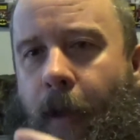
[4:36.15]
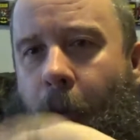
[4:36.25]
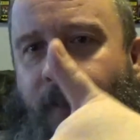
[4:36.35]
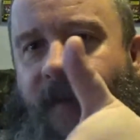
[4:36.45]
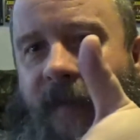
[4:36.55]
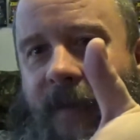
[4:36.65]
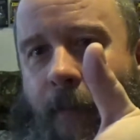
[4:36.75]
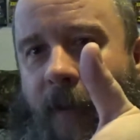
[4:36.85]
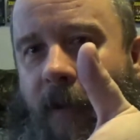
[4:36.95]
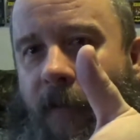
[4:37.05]
please hit that
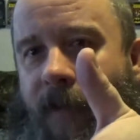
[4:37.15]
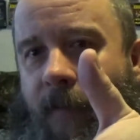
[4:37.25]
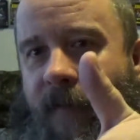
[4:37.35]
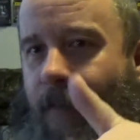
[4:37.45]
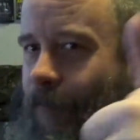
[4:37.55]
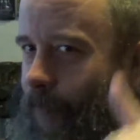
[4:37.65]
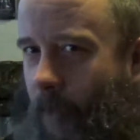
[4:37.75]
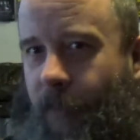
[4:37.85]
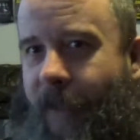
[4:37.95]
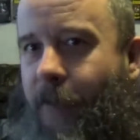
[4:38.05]
big old thumbs up.
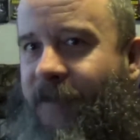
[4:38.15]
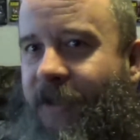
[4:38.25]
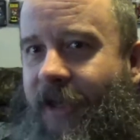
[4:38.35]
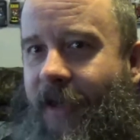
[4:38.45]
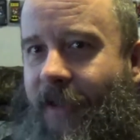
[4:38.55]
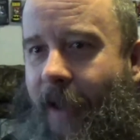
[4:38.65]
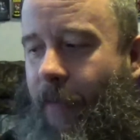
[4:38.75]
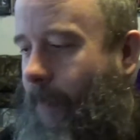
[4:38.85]
Only helps the channel out.